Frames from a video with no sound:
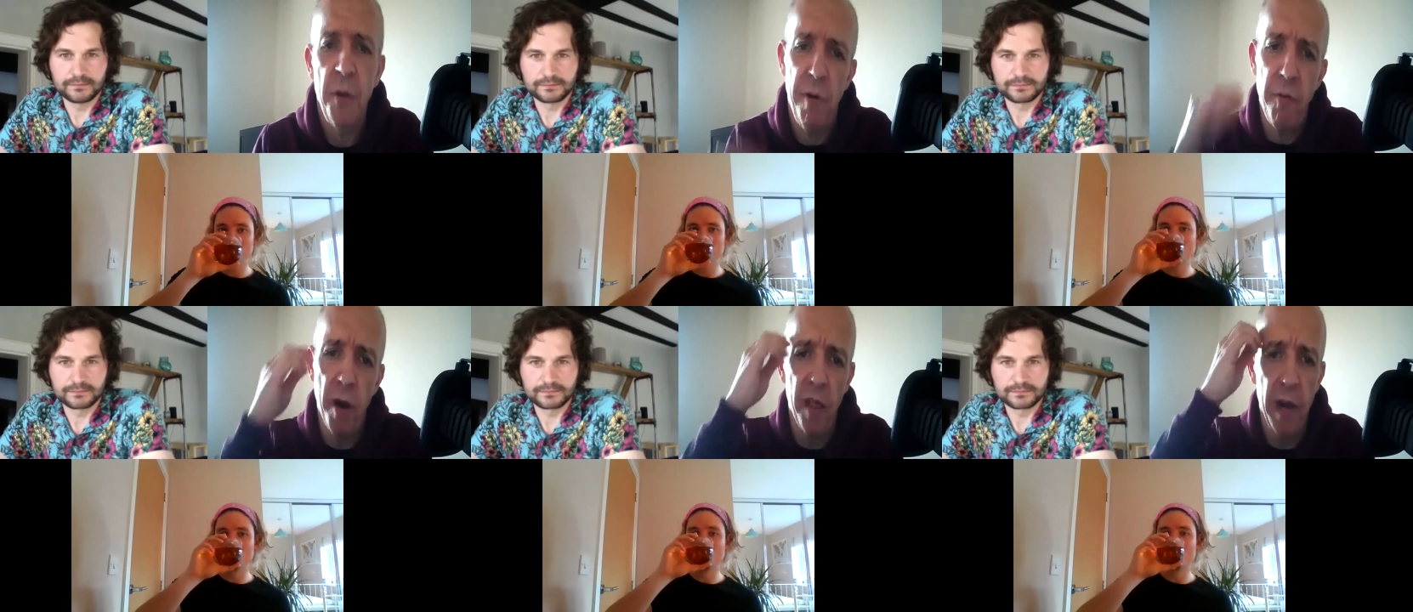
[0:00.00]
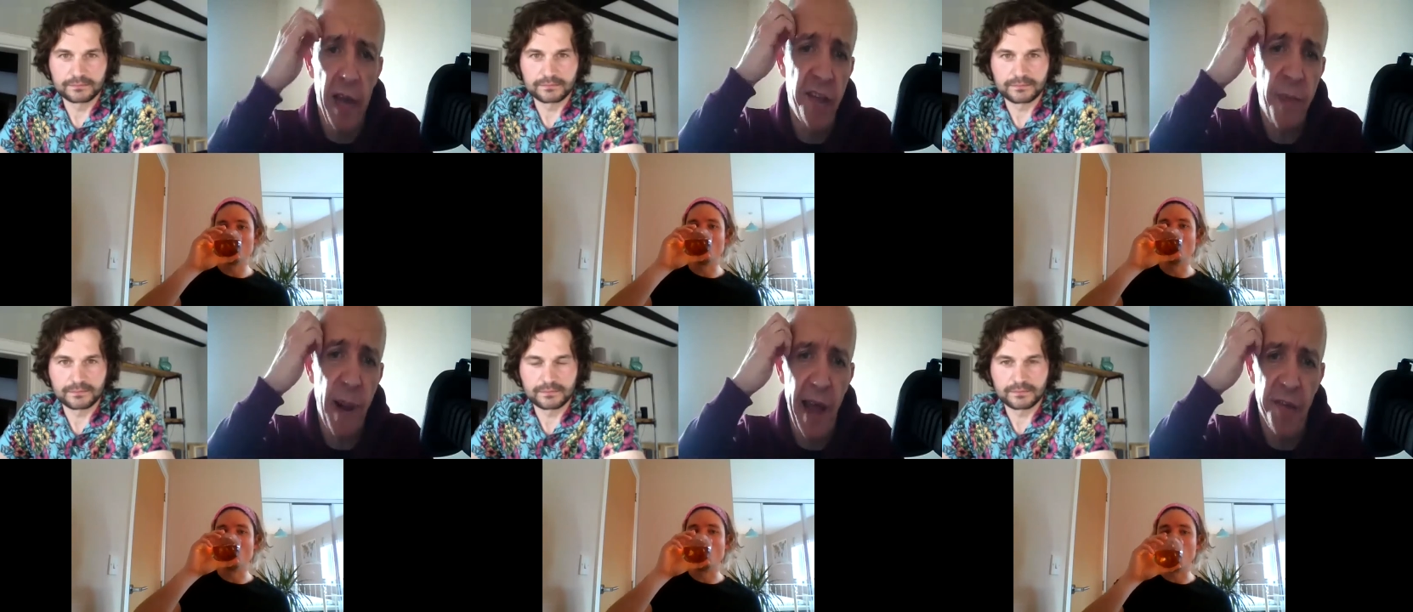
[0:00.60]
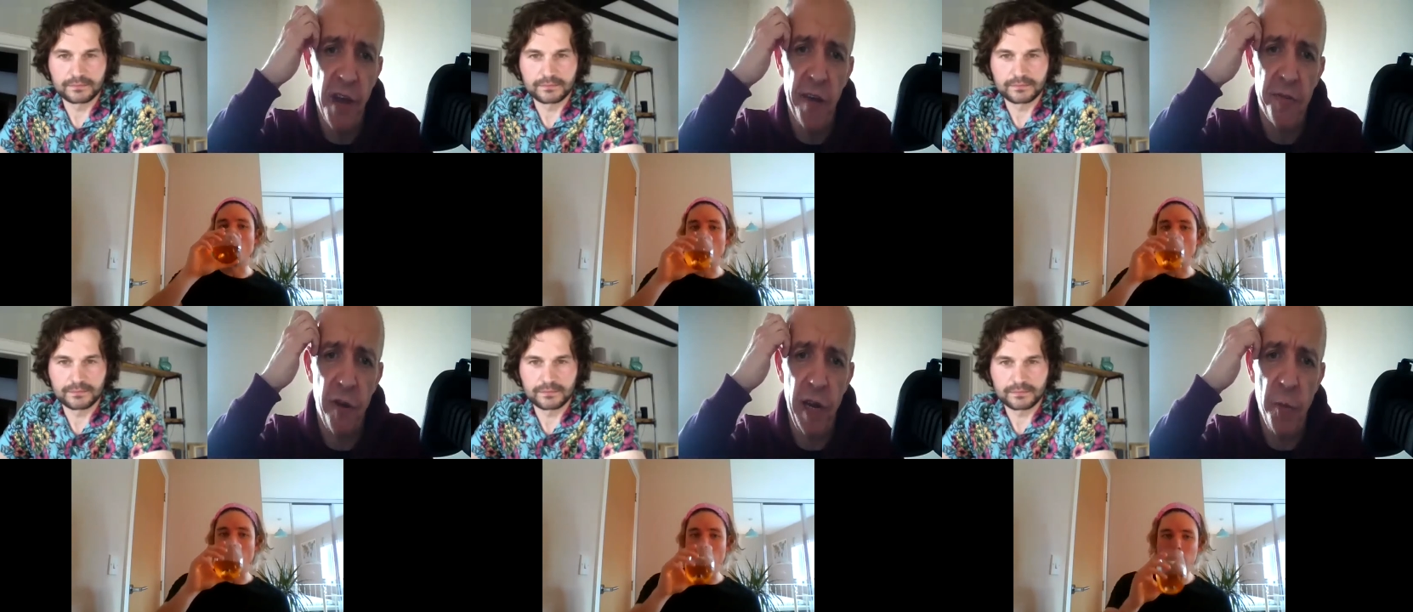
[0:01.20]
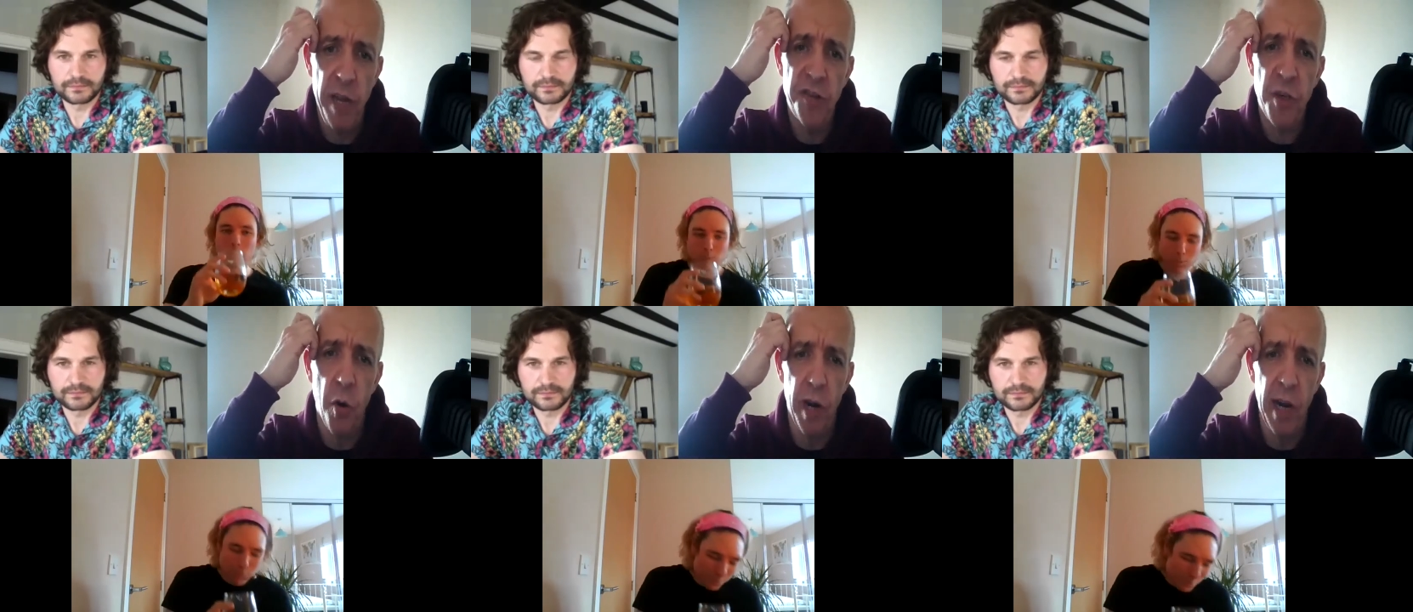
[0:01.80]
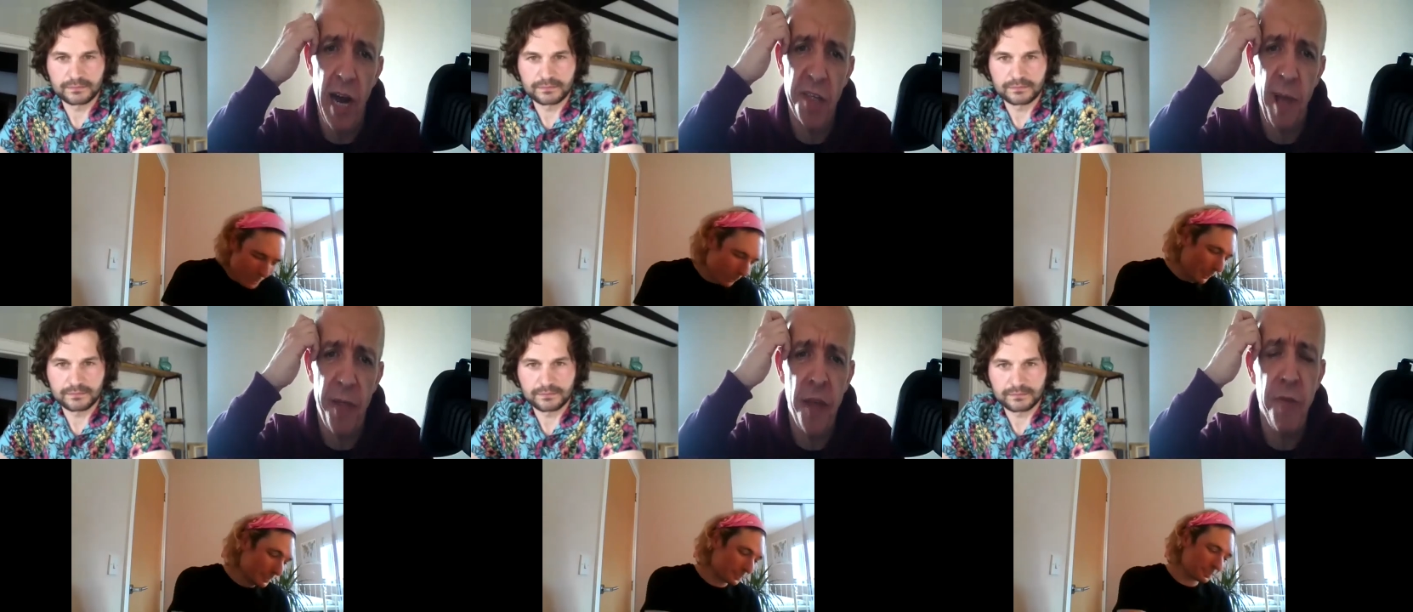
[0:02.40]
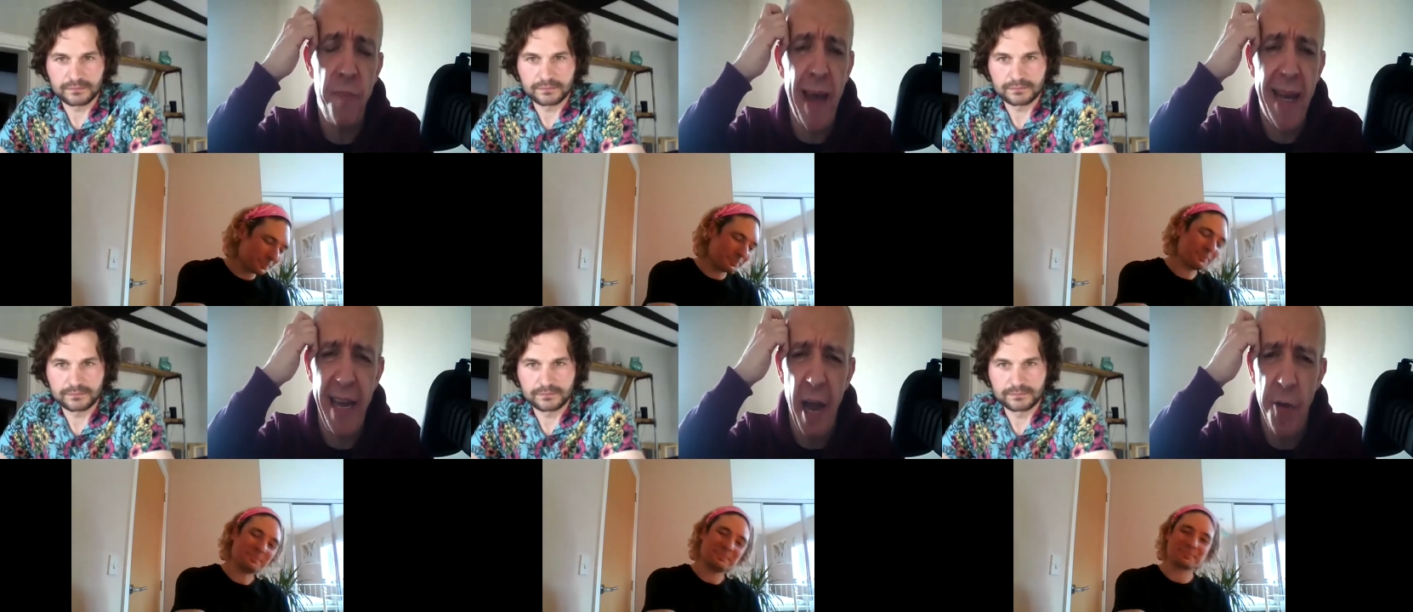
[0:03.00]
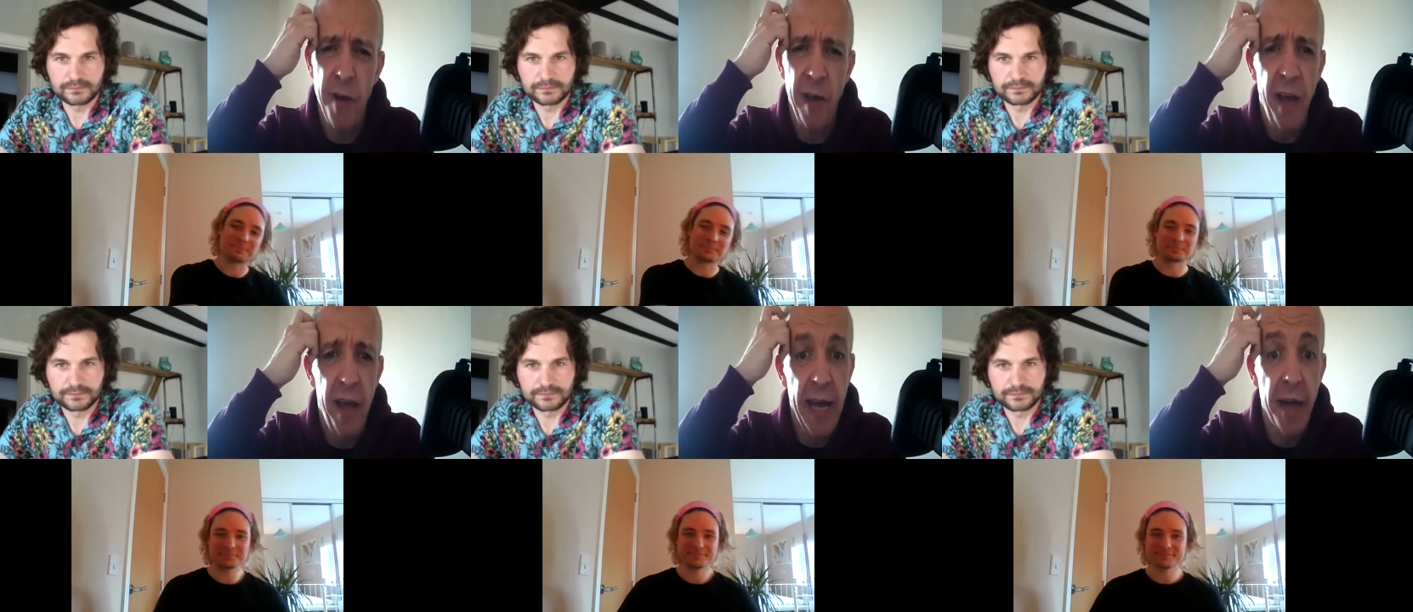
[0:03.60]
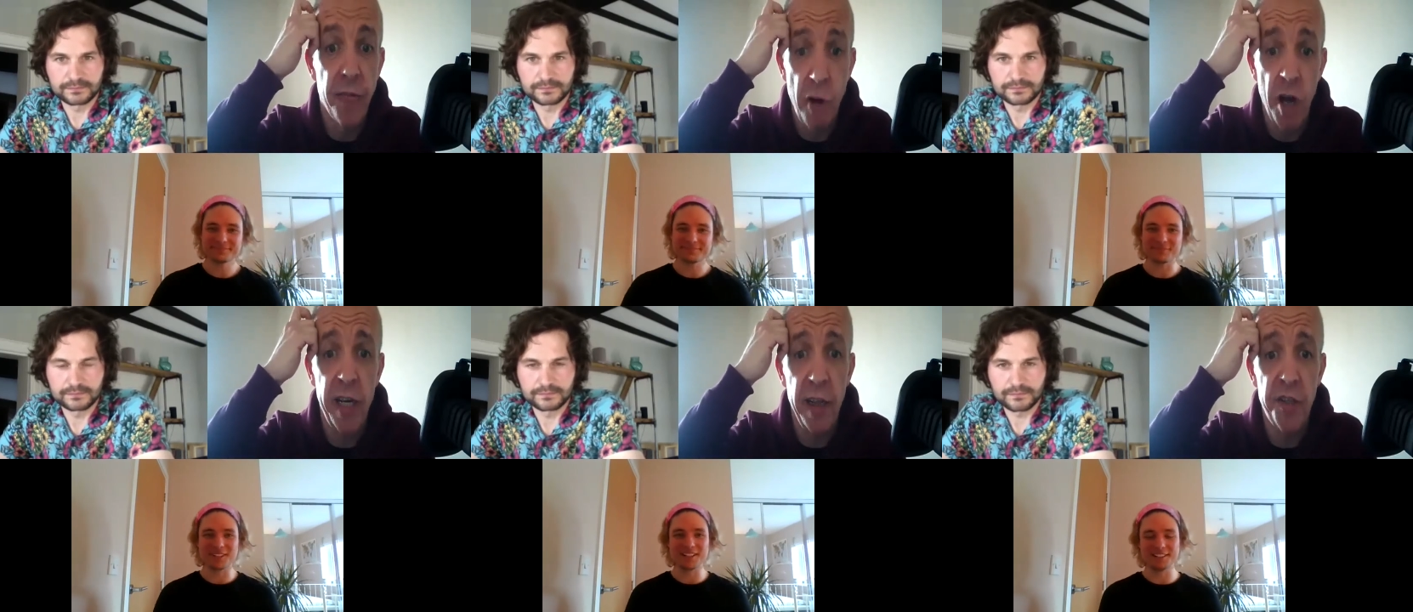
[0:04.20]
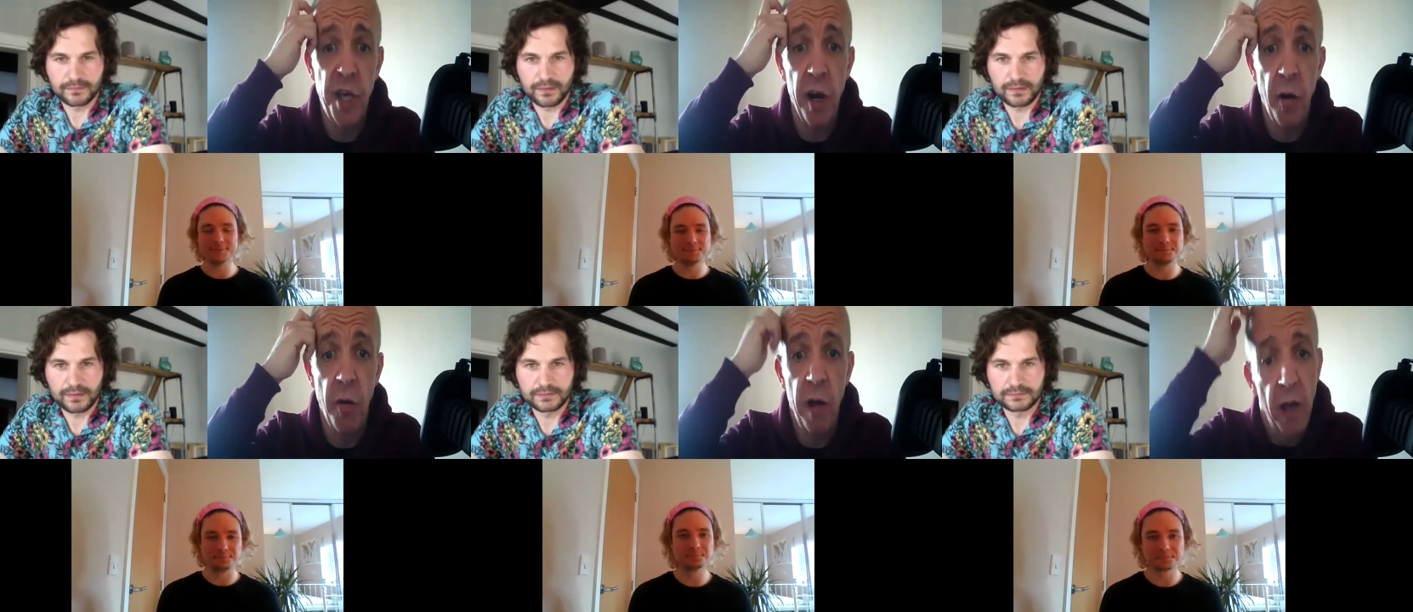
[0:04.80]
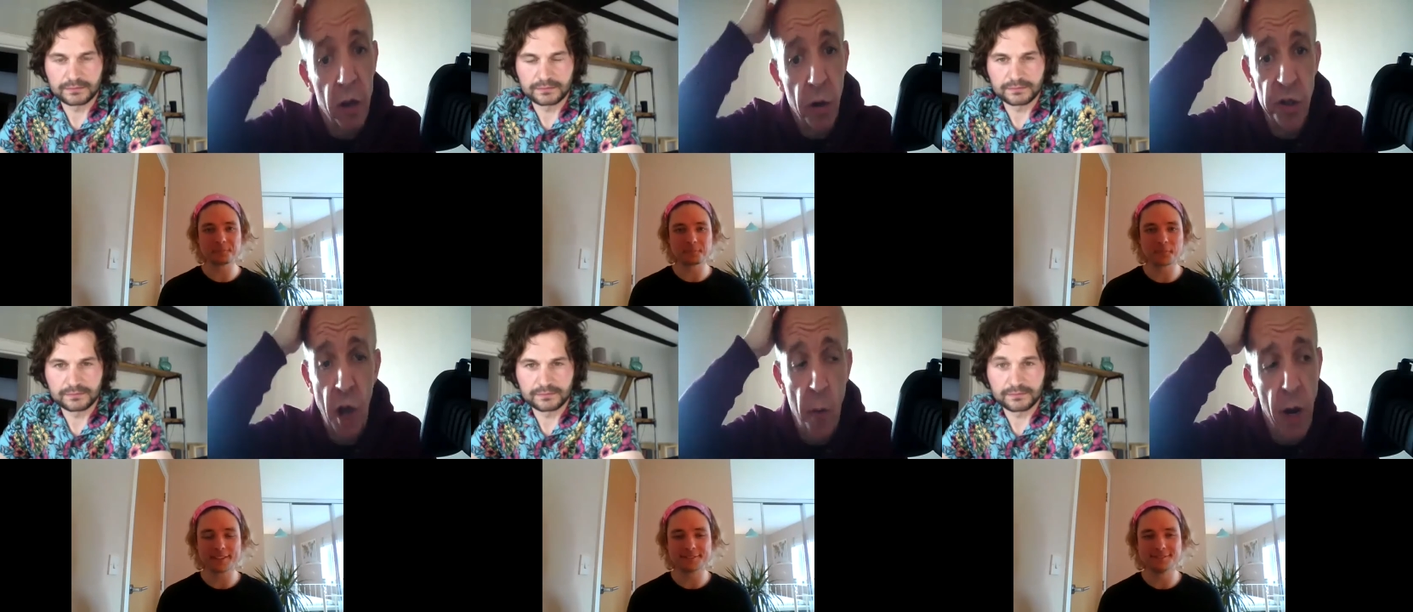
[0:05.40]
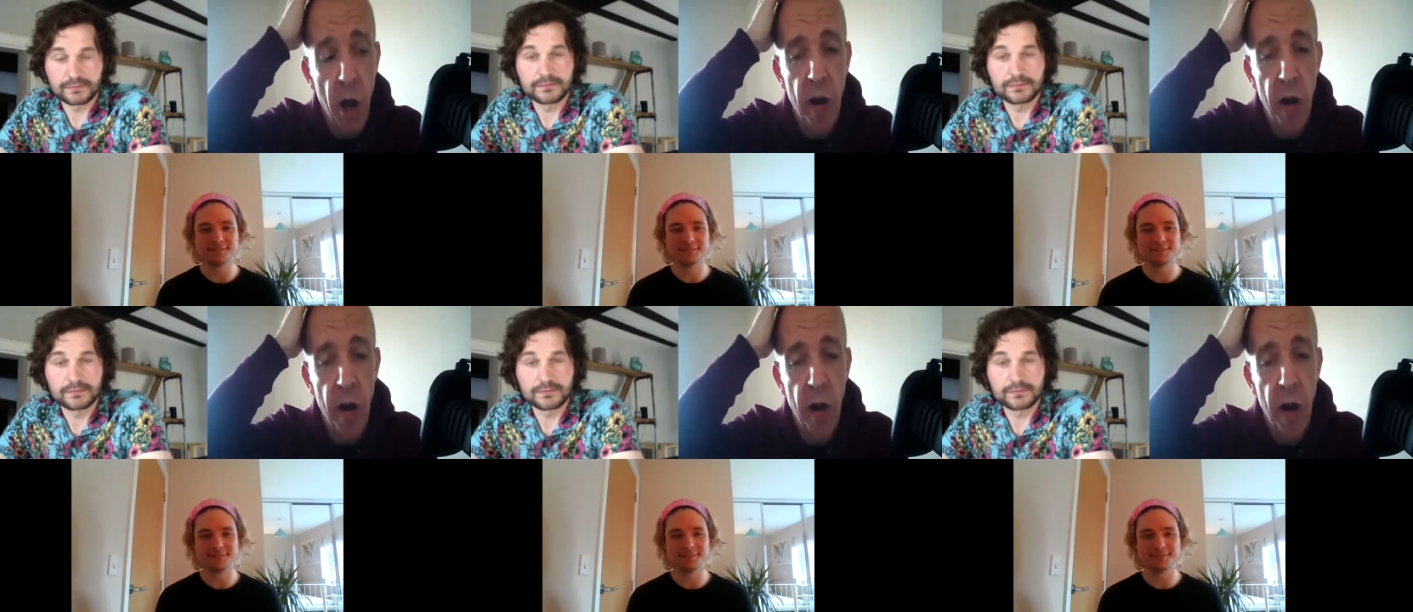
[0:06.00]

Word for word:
Speaker 1: with one of the Leeds players after he, we'd scored a last minute. I think it was Becchio. He had a ruck in the tunnel. Of course, I went